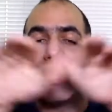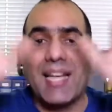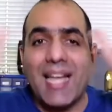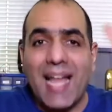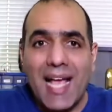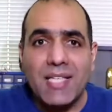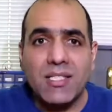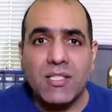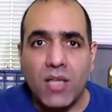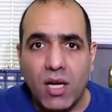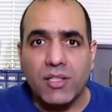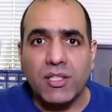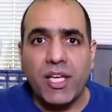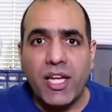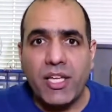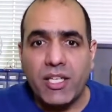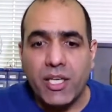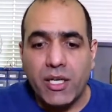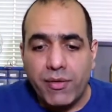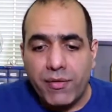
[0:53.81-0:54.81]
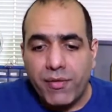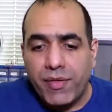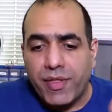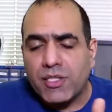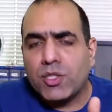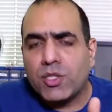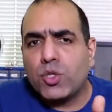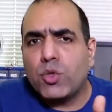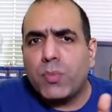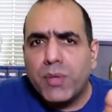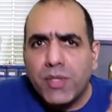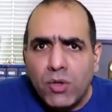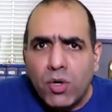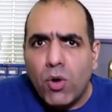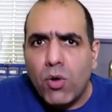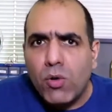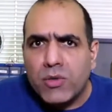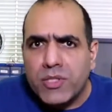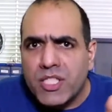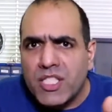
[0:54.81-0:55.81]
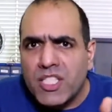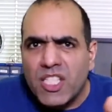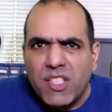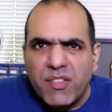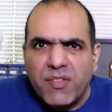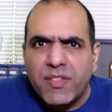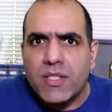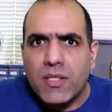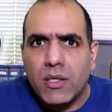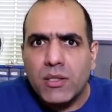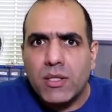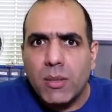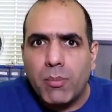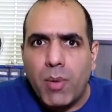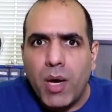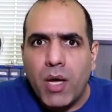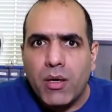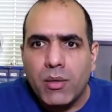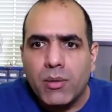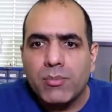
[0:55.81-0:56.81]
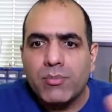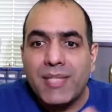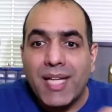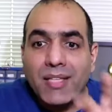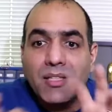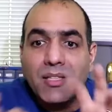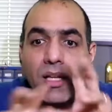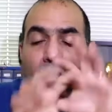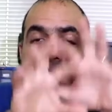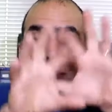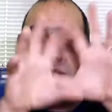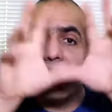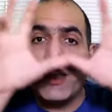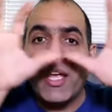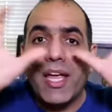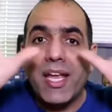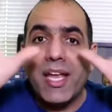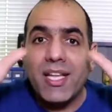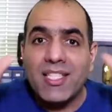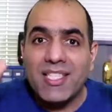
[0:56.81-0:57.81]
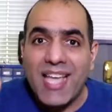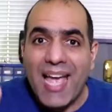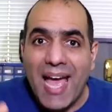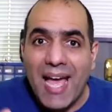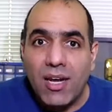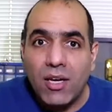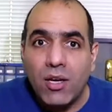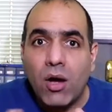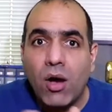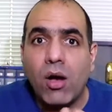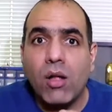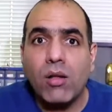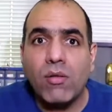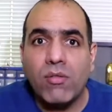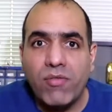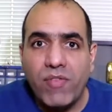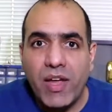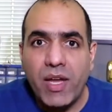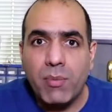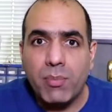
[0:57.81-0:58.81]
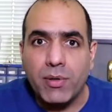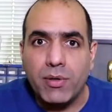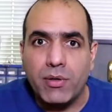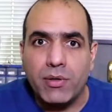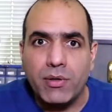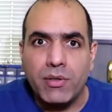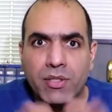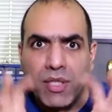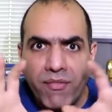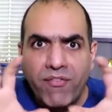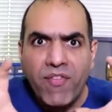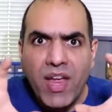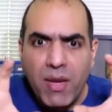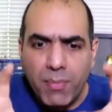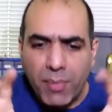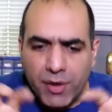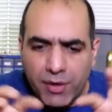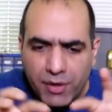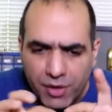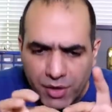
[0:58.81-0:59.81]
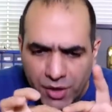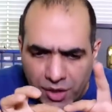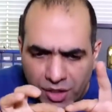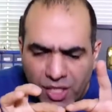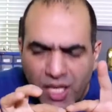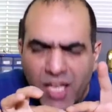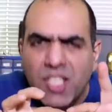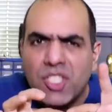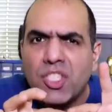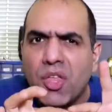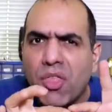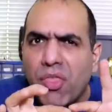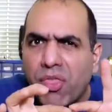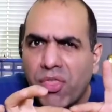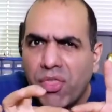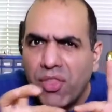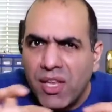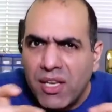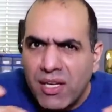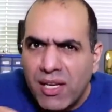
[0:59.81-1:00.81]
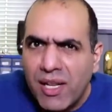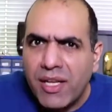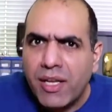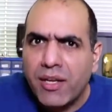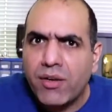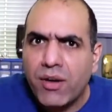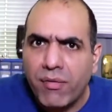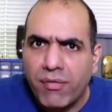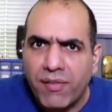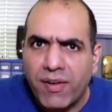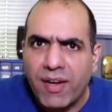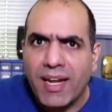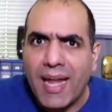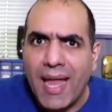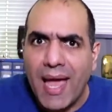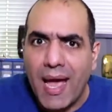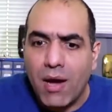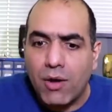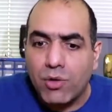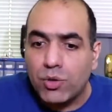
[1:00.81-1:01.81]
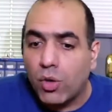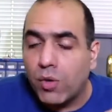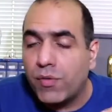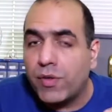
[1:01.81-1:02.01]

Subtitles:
a glass container with a super cold surface on the bottom that contains alcohol vapor. The vapor creates a thin layer of cloud